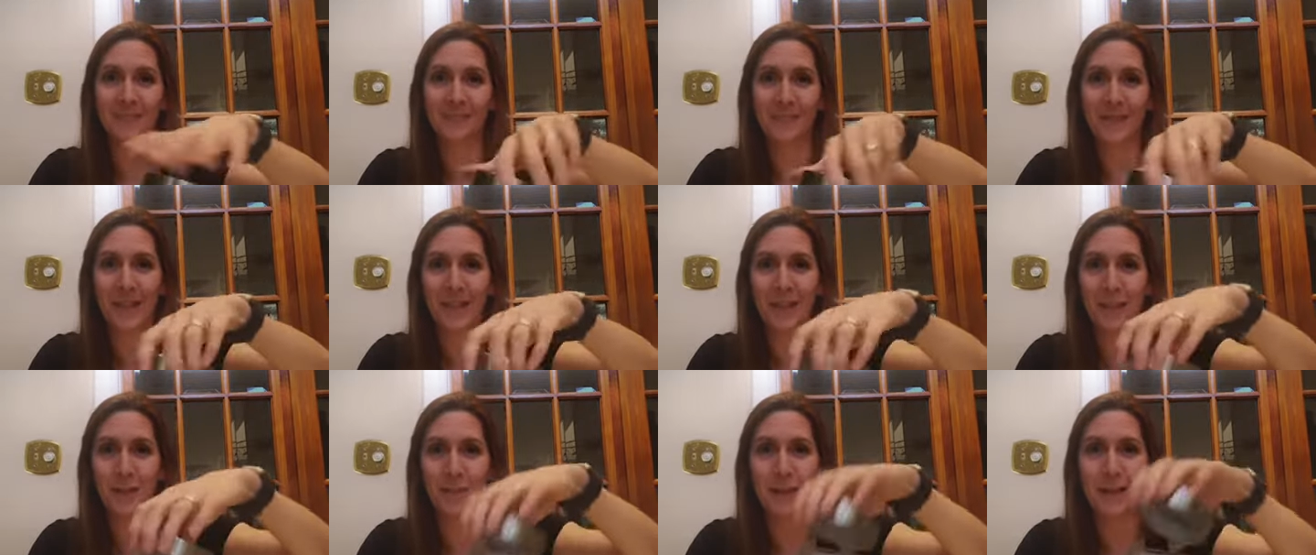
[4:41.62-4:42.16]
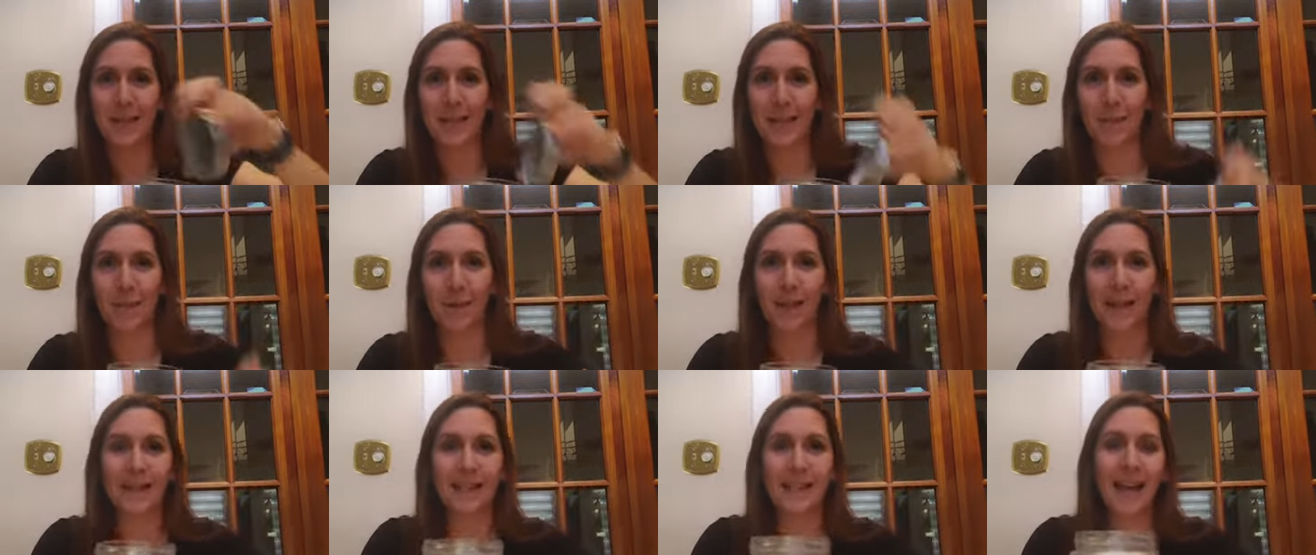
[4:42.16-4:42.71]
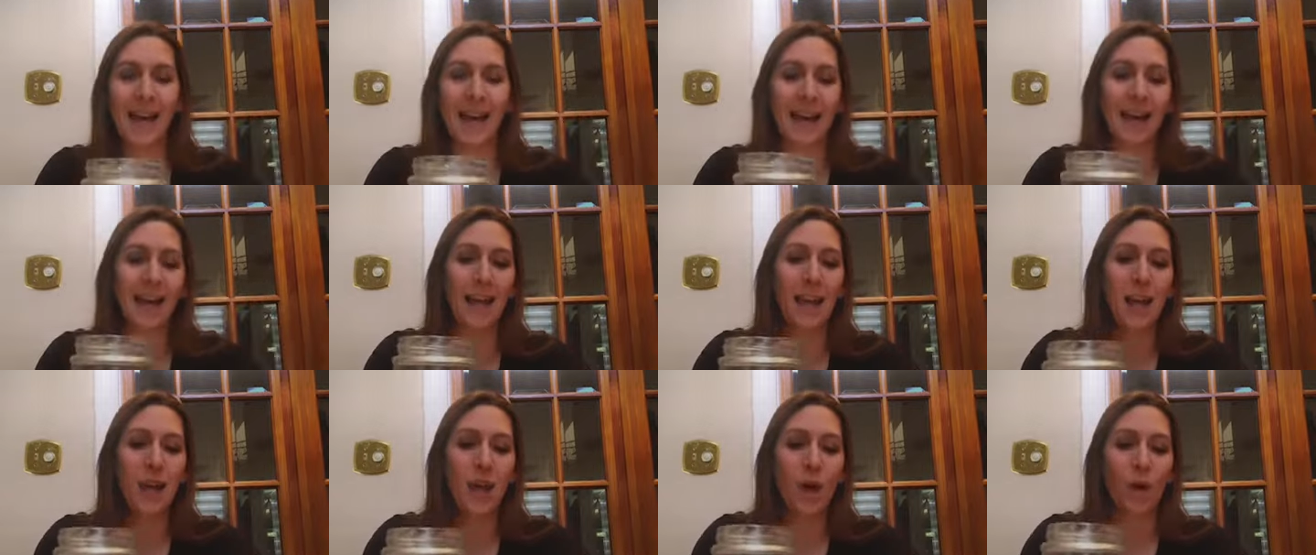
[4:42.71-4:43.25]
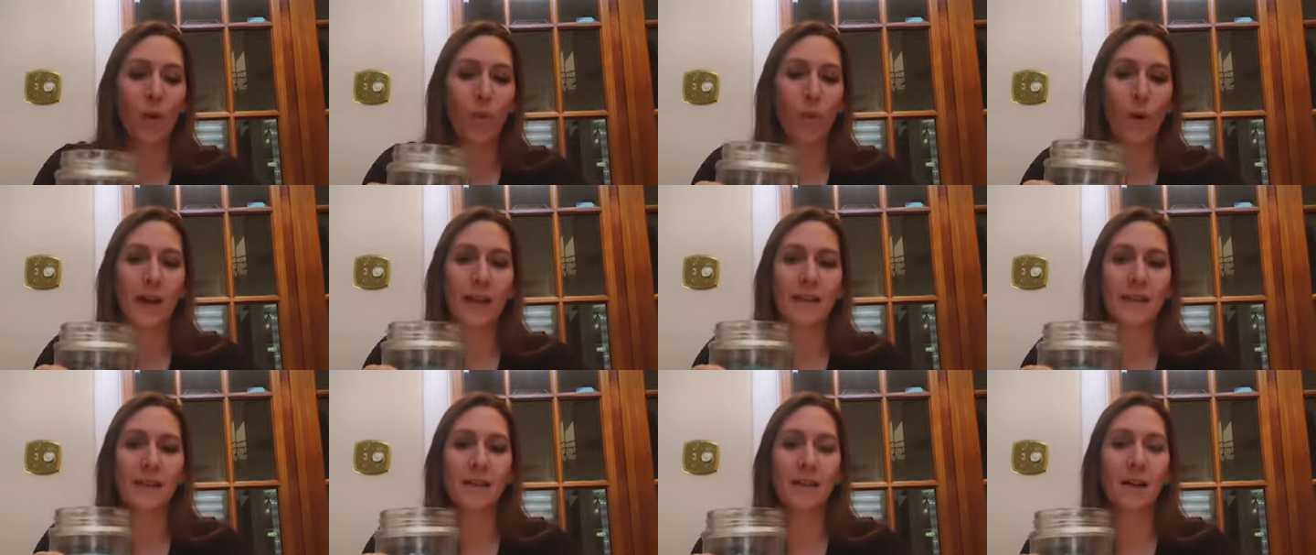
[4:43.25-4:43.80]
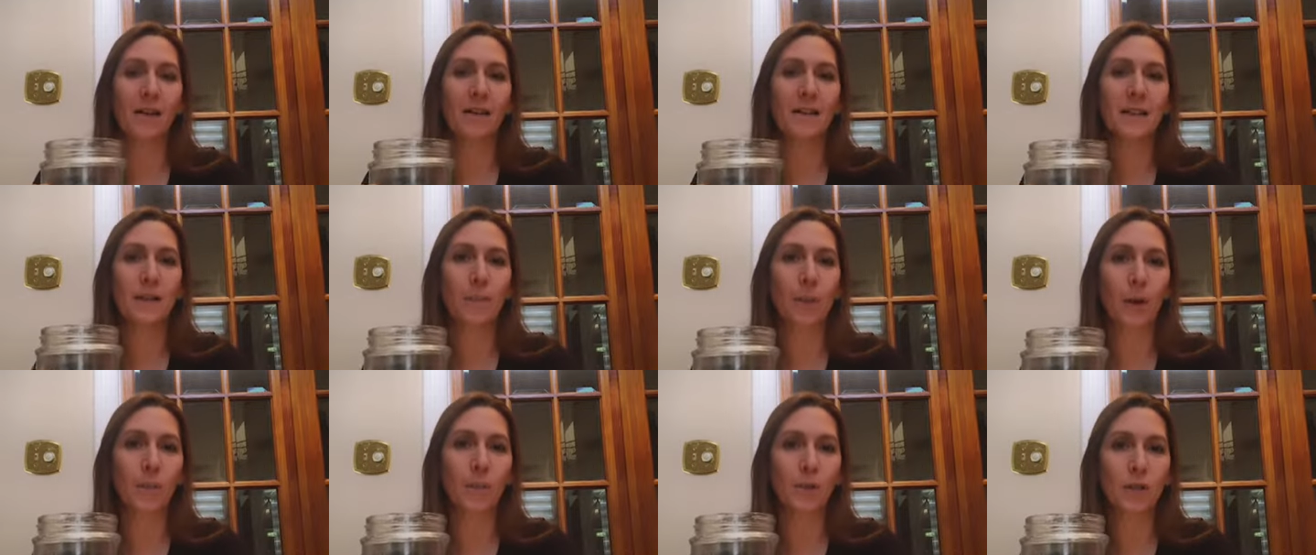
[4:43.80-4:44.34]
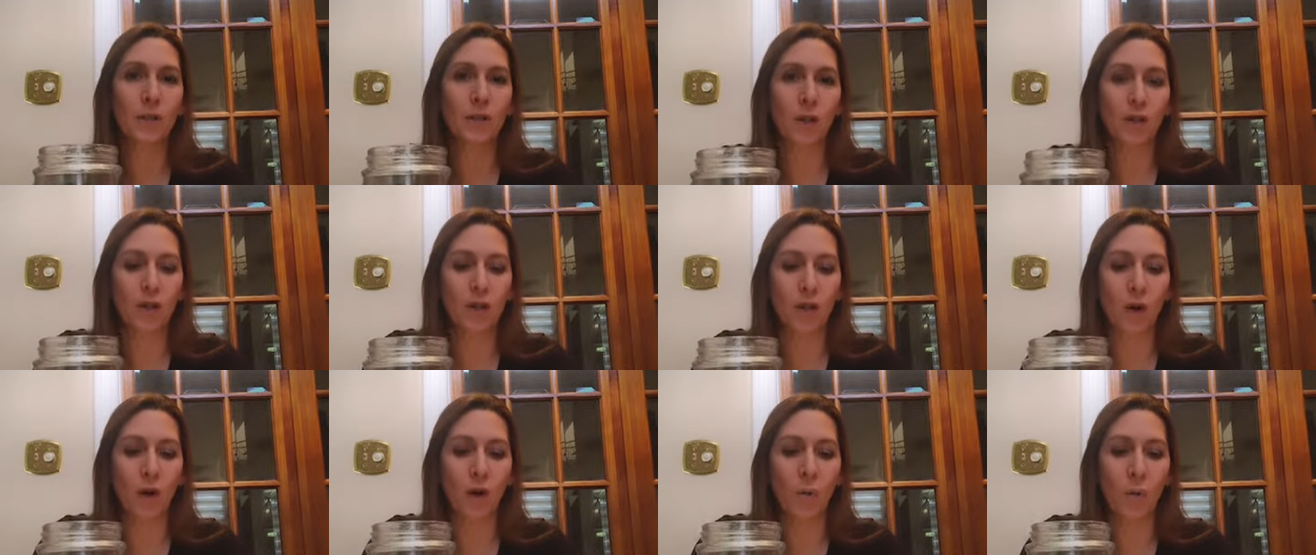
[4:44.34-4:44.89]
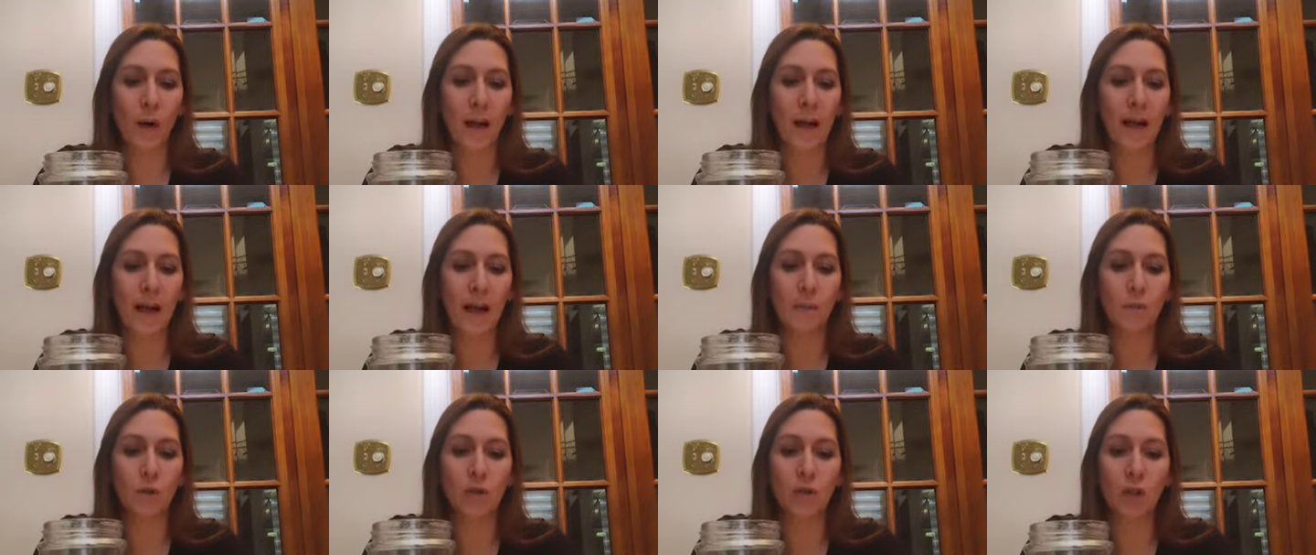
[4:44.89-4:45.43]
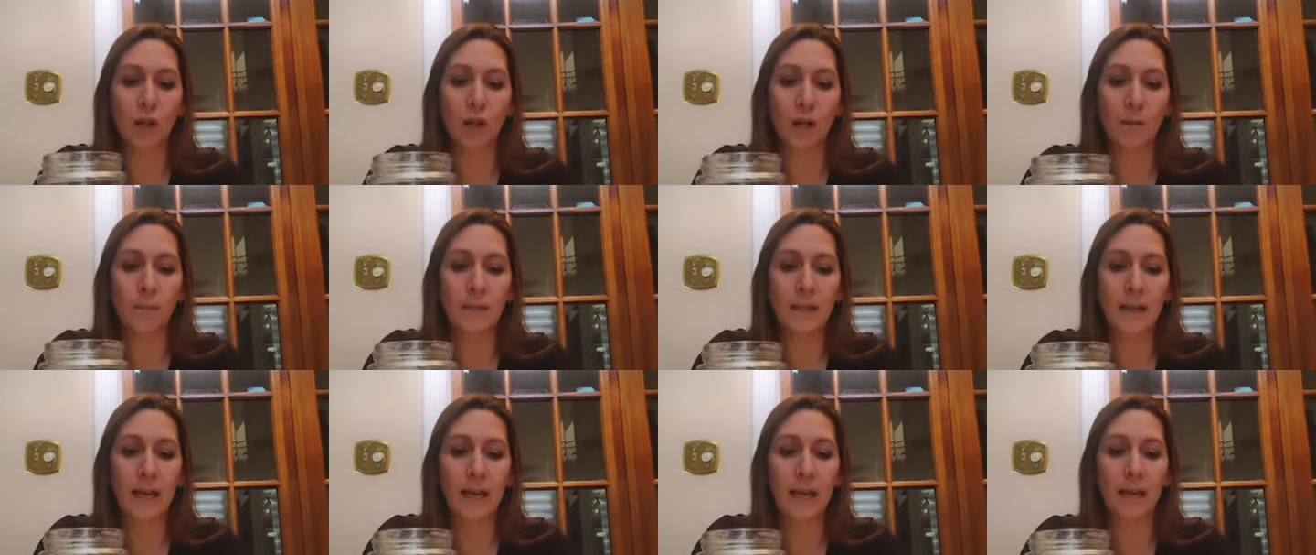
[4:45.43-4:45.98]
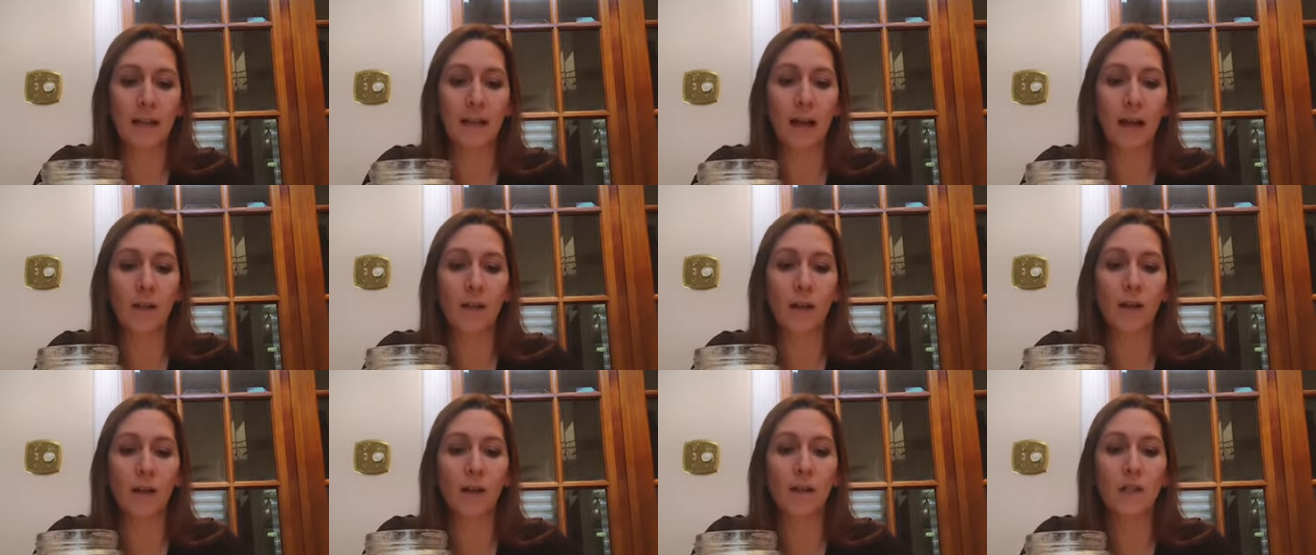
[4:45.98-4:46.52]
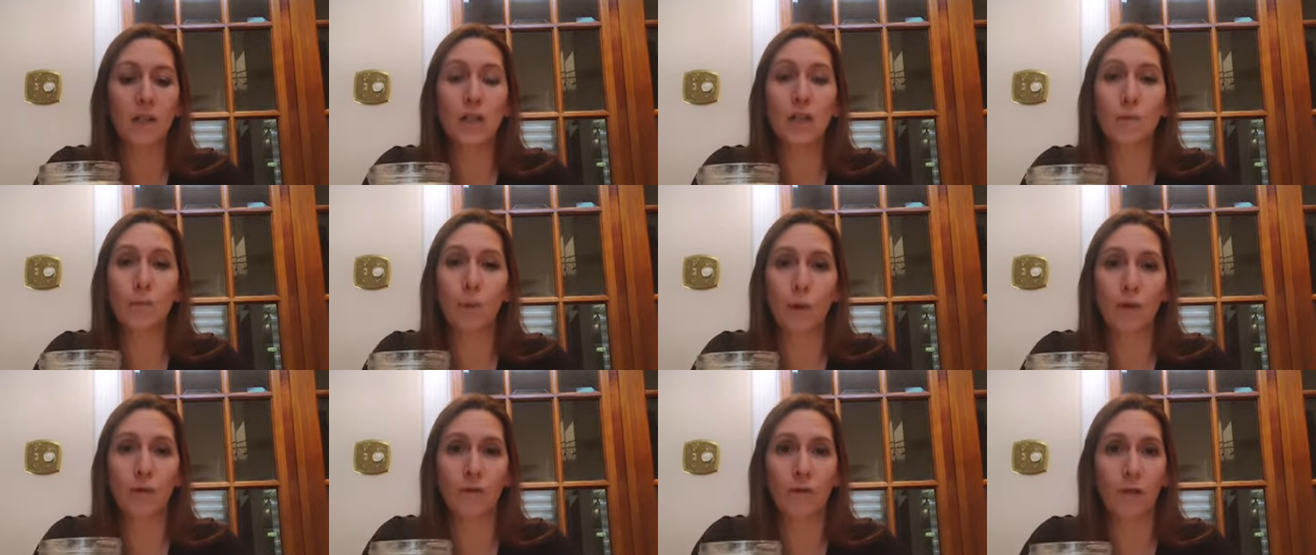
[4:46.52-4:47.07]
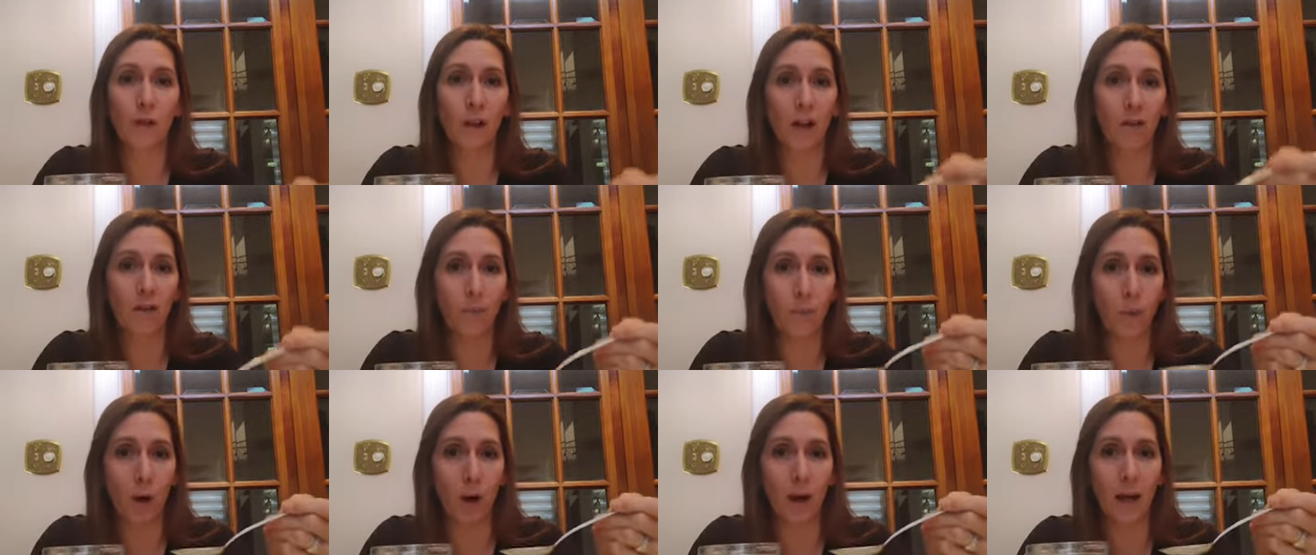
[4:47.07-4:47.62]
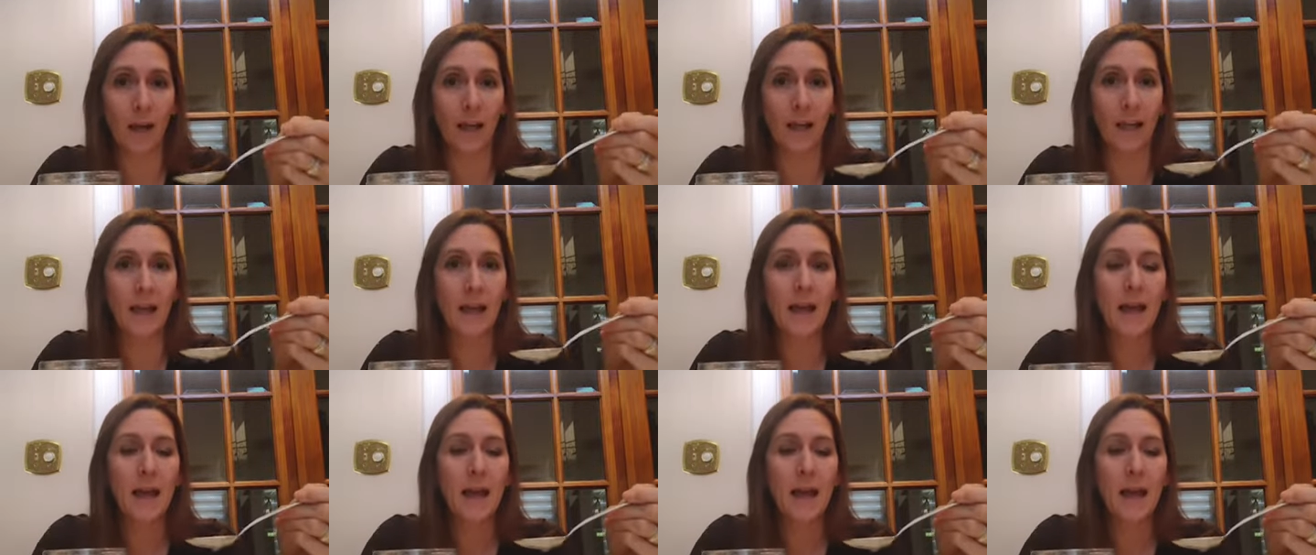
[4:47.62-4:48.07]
here's my tip of the day. When the bubbles start to go away, I'm just gonna take another spoonful of my